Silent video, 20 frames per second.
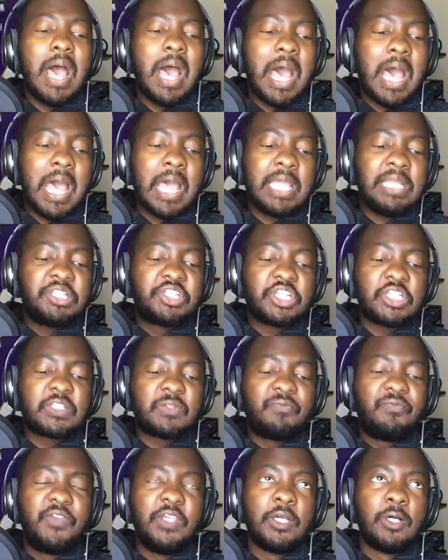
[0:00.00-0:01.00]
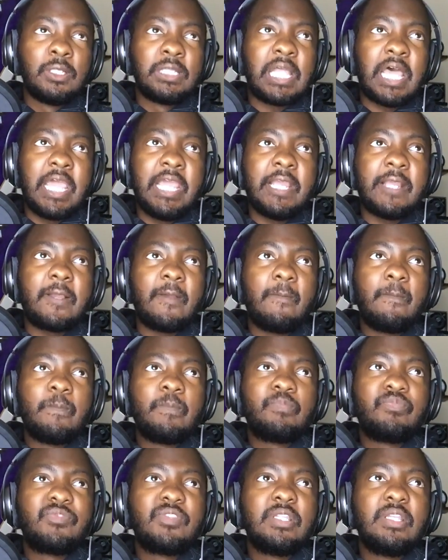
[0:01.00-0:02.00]
I just feel like,
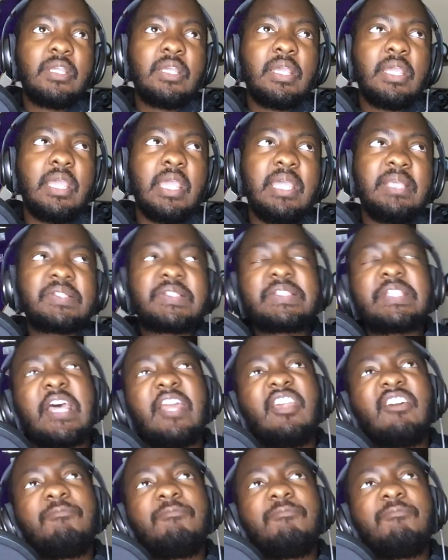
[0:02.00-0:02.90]
instead